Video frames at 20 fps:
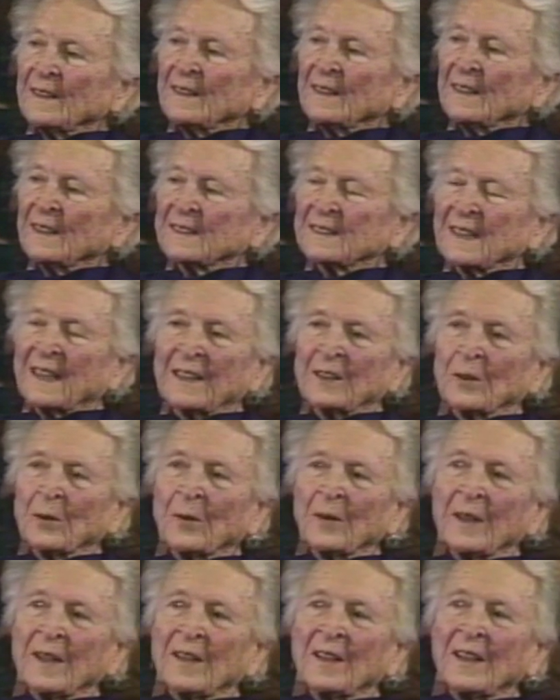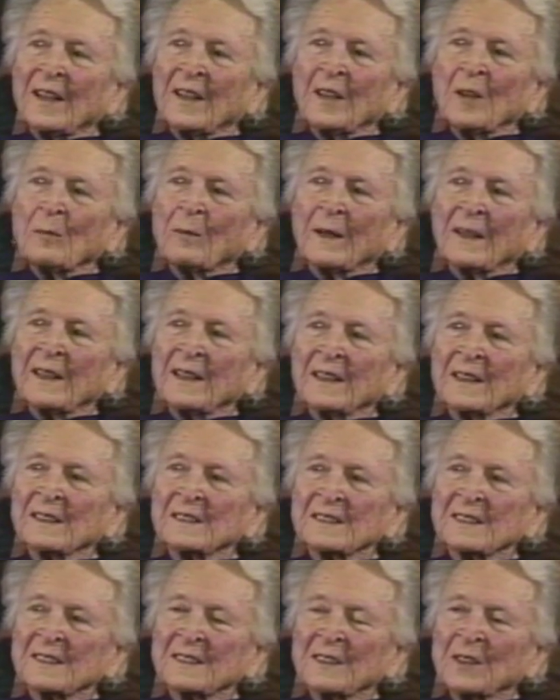it's like going into anybody
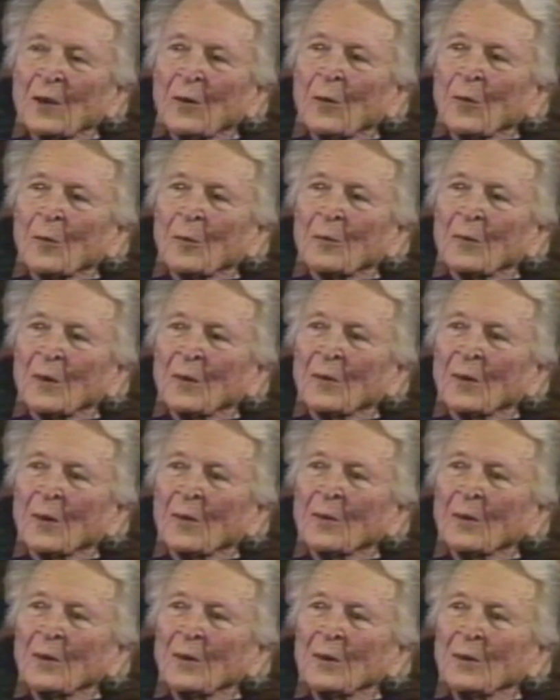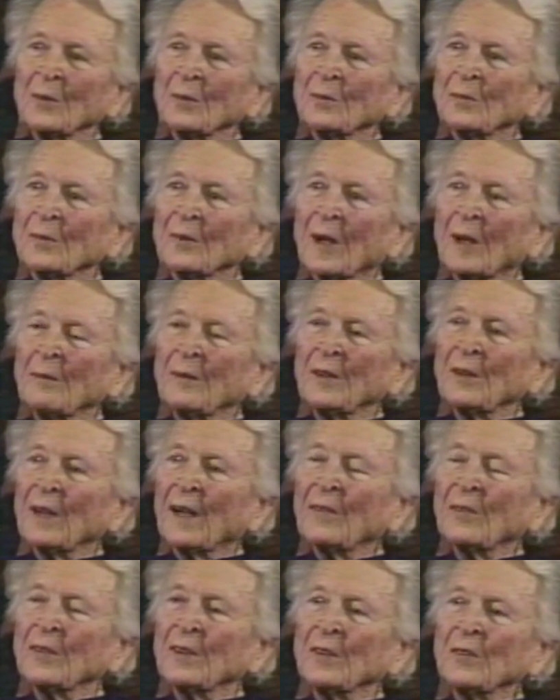else's home, you know. I mean, you
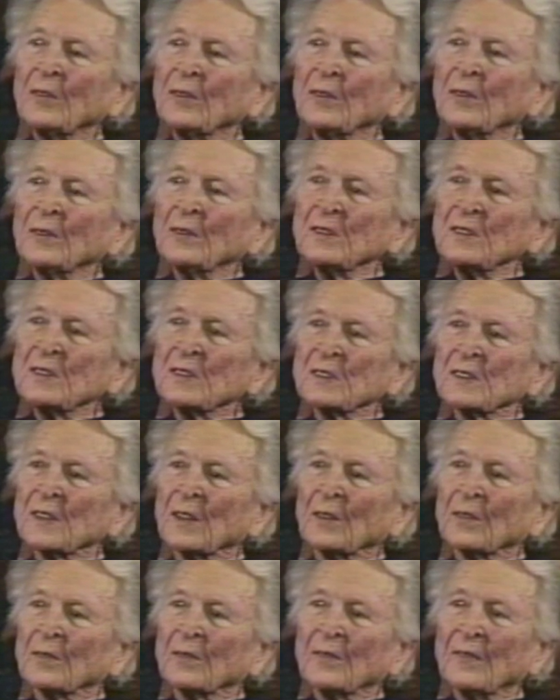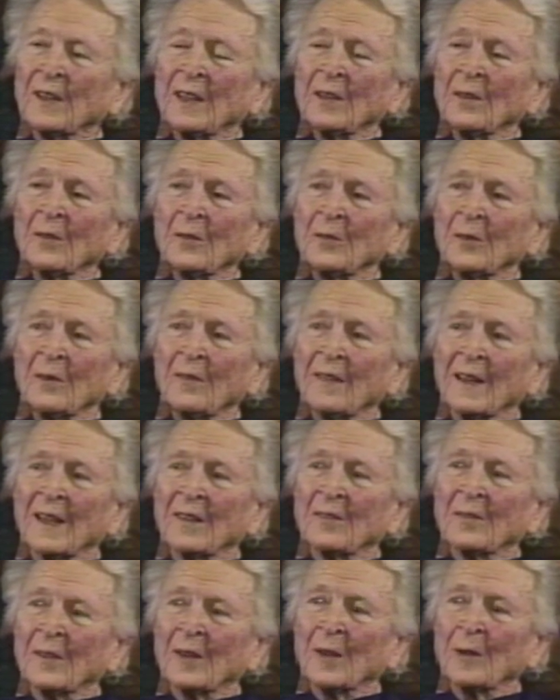have to introduce yourself. They don't do
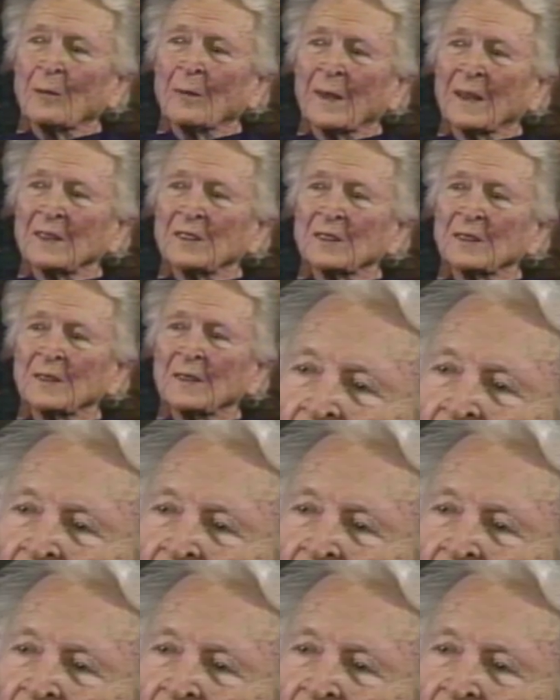that very much.